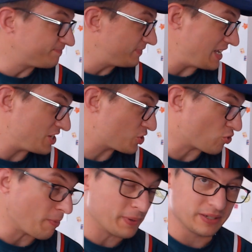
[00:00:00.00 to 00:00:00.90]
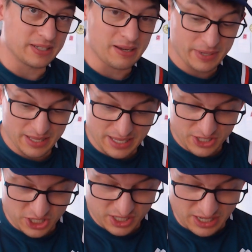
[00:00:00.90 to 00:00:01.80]
They're just dropping. I mean,
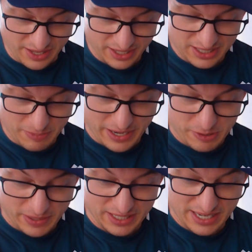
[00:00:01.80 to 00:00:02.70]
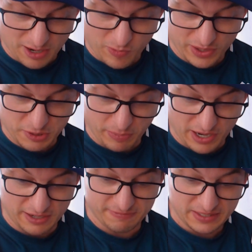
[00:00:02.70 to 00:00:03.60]
that's just, I think, to be expected. Down one
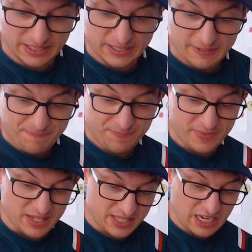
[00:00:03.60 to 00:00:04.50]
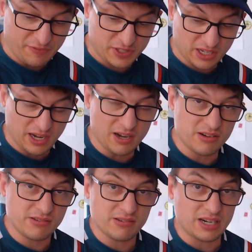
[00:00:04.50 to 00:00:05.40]
spot. It's tough to
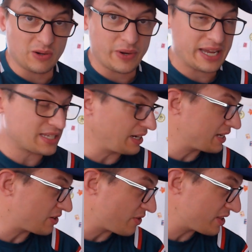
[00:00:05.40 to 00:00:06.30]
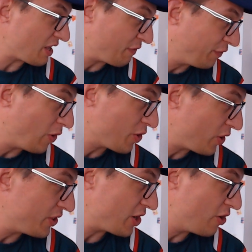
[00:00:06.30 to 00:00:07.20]
go away to Leicester. I think they're fourth
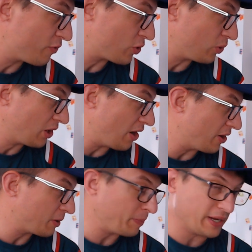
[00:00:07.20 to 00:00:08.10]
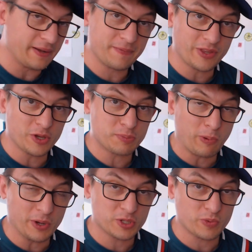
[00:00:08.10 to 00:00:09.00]
on the overall log, but those
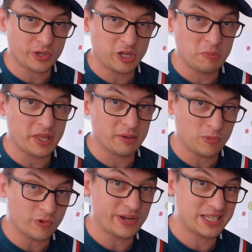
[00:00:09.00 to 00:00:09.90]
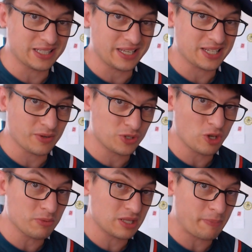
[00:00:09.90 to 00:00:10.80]
points were accumulated more recently. So in
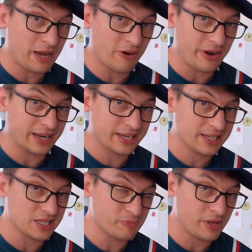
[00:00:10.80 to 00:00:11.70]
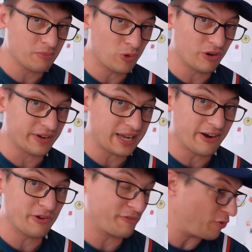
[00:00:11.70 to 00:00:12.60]
terms of the power rankings as being more of a
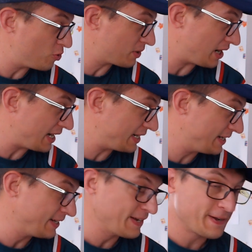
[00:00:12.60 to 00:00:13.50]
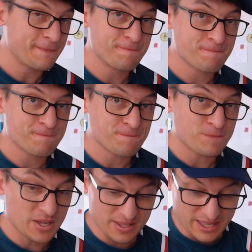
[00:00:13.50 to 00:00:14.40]
current form guide,
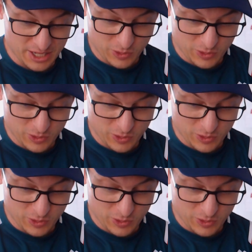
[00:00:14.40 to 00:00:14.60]
that's